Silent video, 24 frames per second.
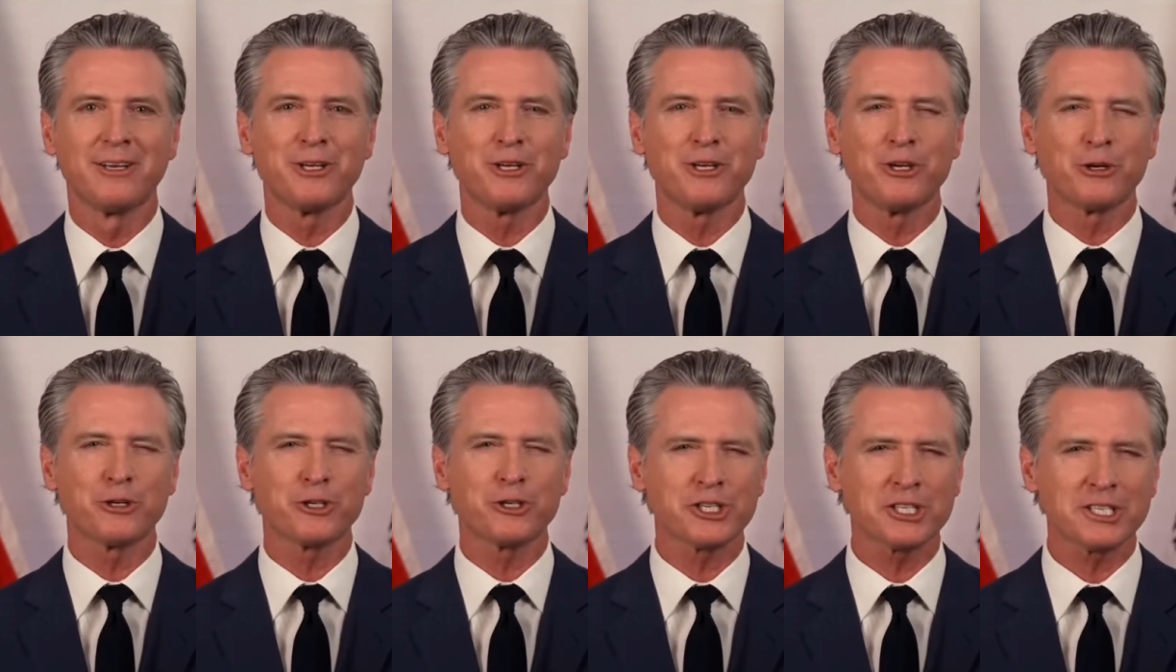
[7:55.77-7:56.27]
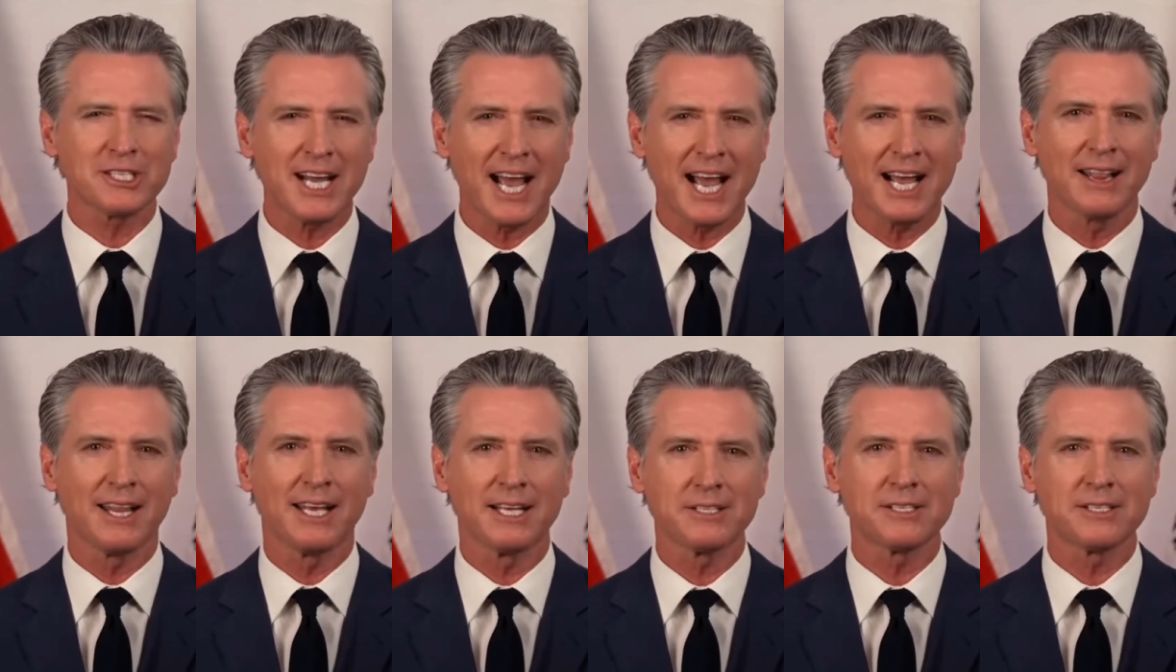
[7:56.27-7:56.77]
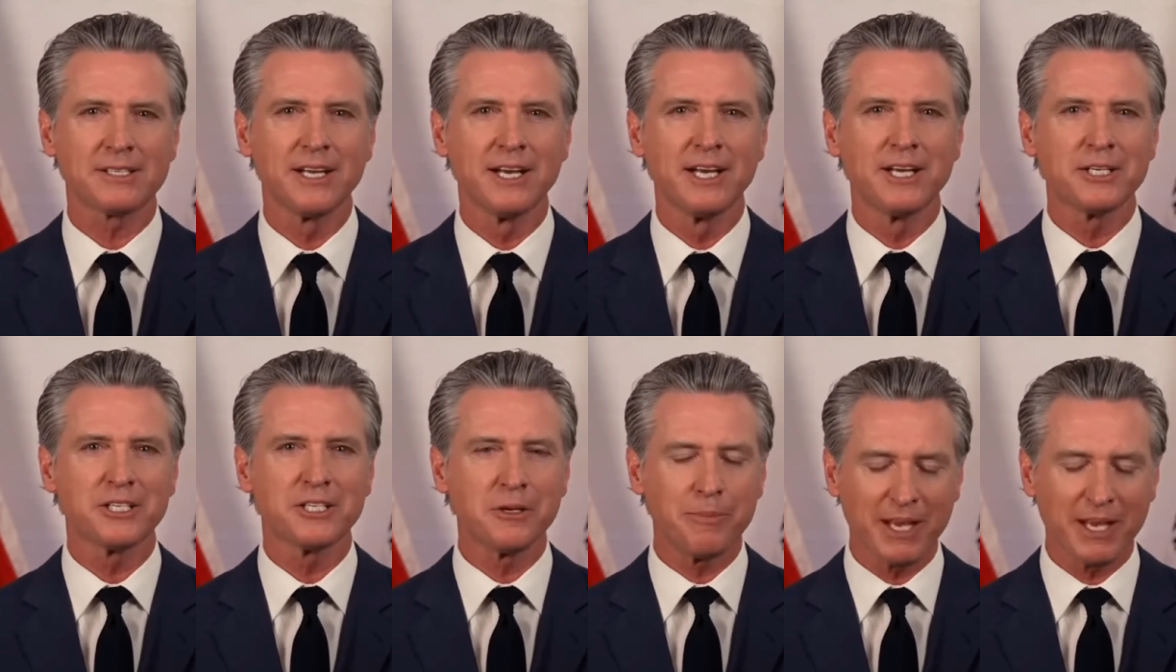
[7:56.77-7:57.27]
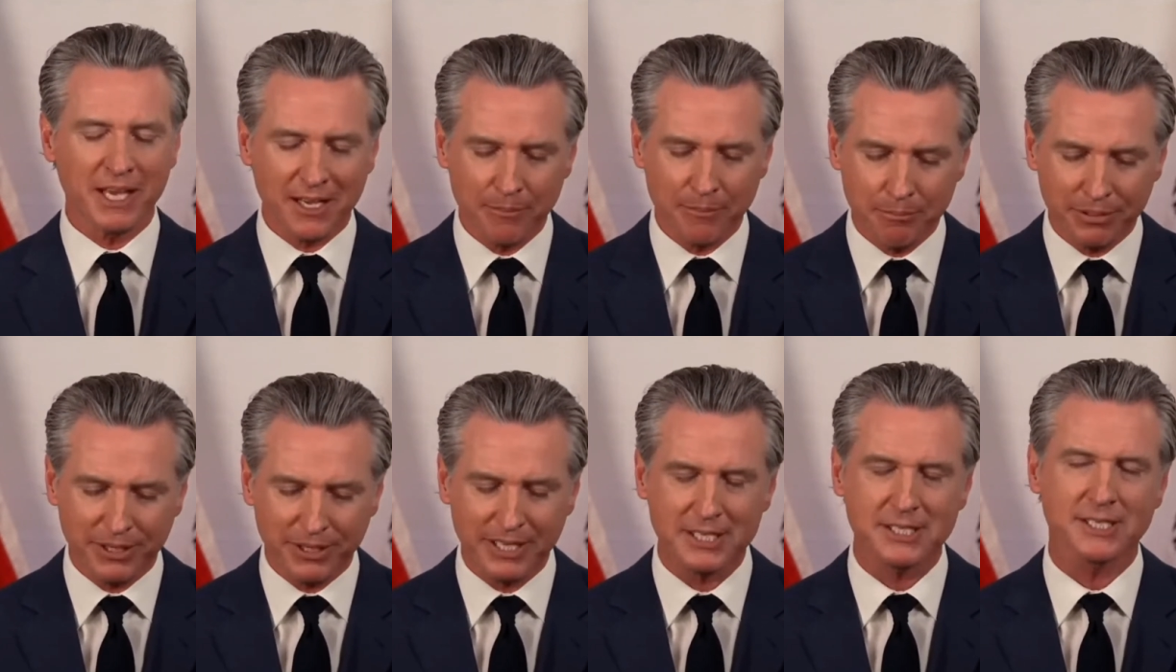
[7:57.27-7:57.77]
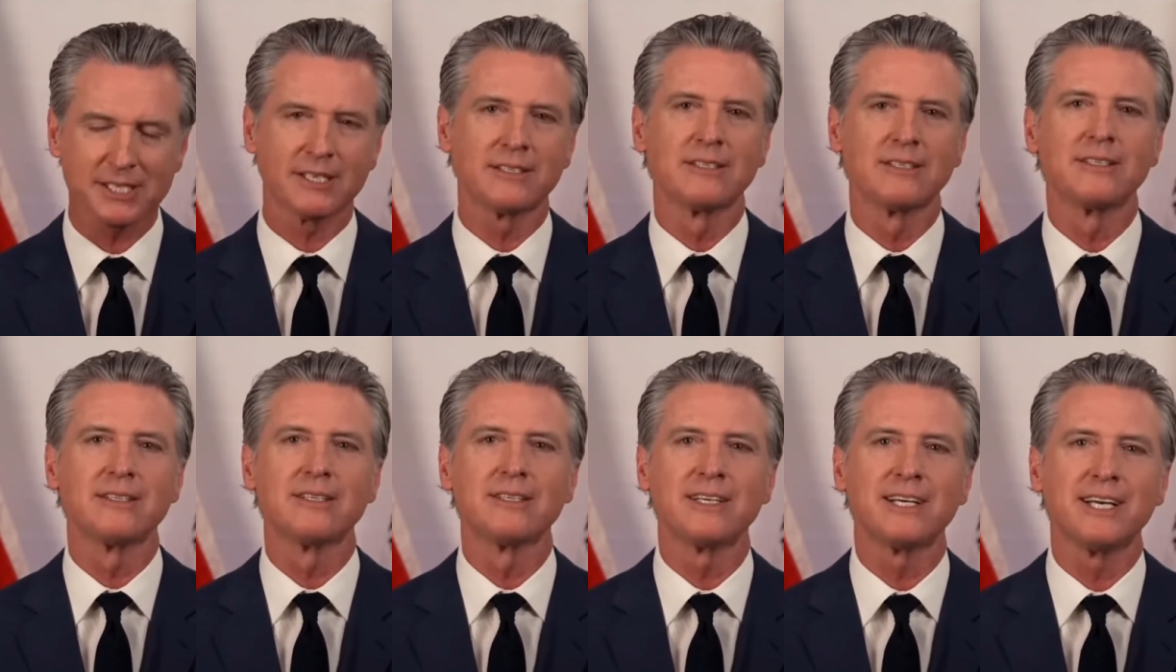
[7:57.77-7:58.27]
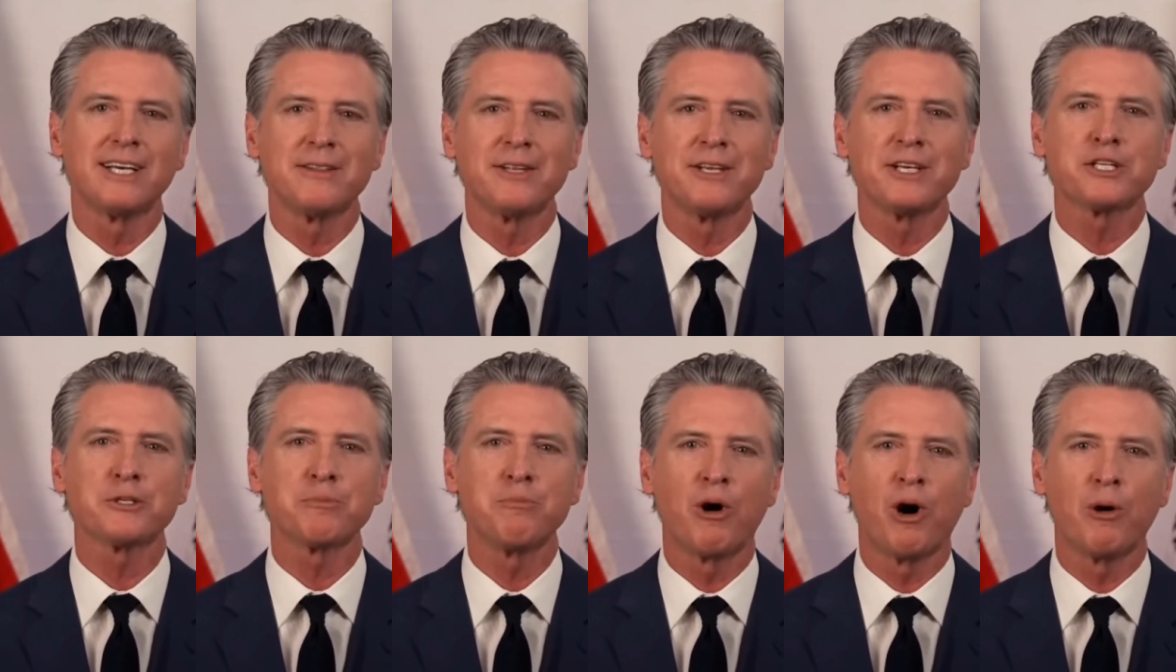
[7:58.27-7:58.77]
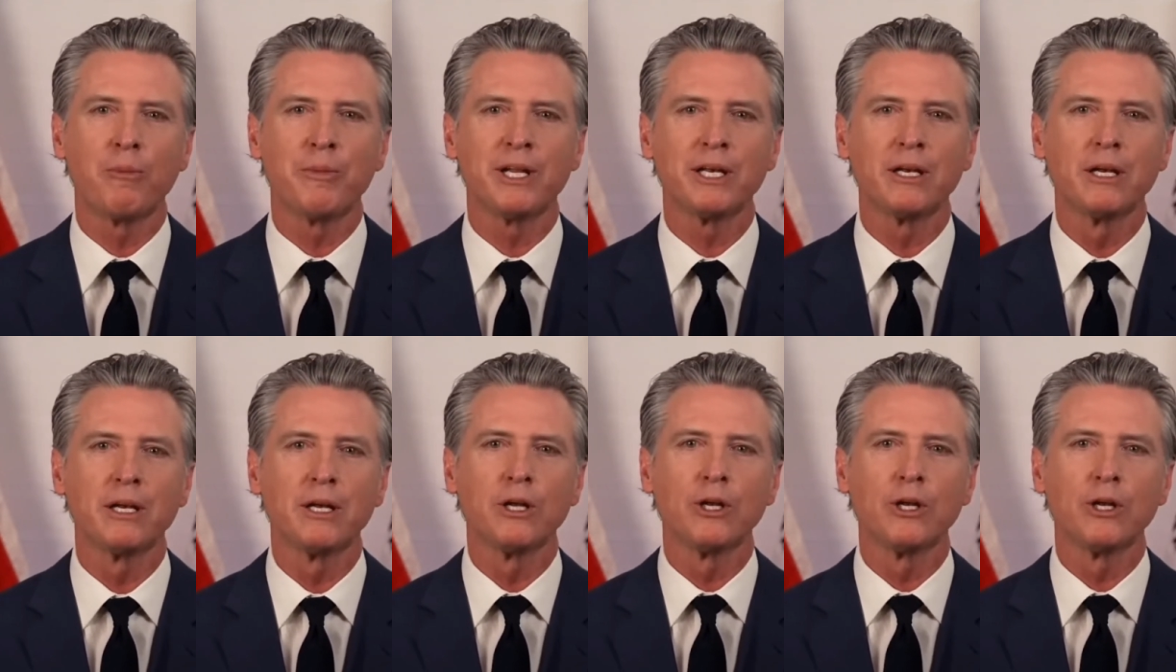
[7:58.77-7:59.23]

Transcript: your silence to be complicit in this moment.